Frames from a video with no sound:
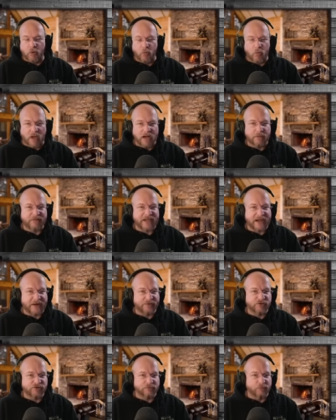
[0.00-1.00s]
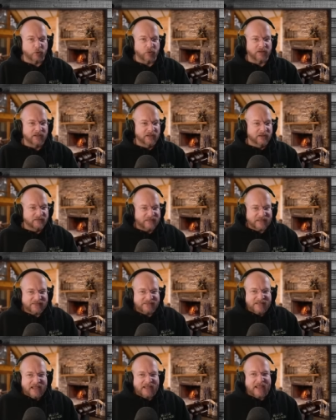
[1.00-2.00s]
want to be average or boring,
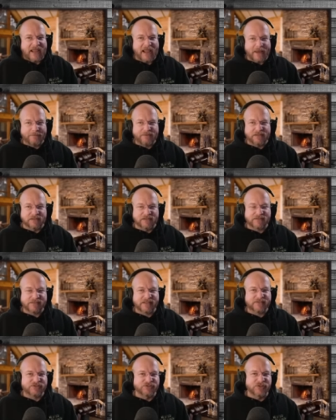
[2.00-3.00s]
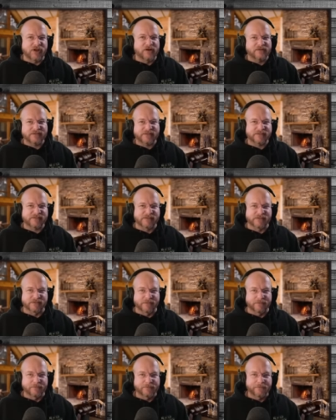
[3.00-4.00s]
that's not happiness. That's
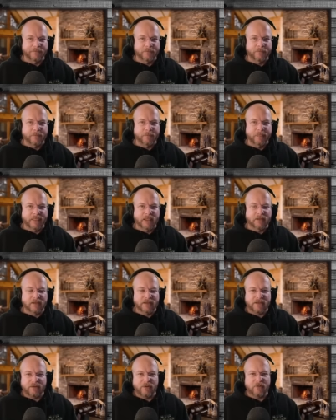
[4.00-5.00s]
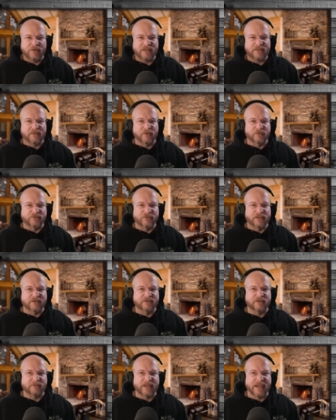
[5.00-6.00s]
narcissism. Like, you don't need those things
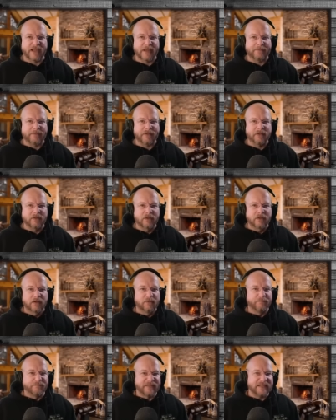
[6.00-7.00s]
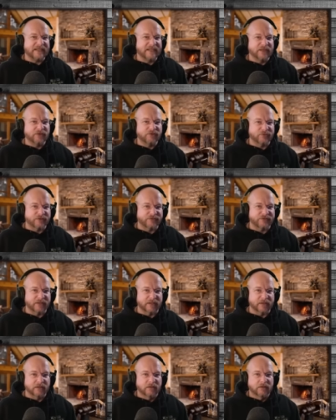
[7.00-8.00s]
to be happy. Be
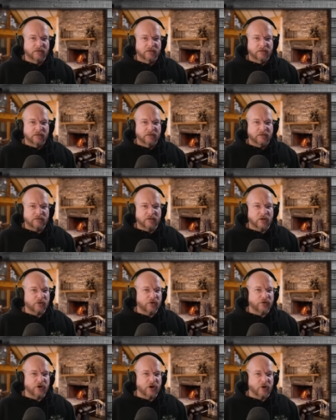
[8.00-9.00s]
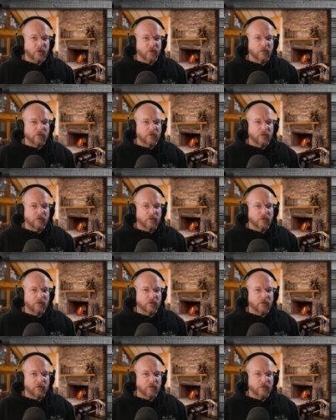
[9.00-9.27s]
interesting. No.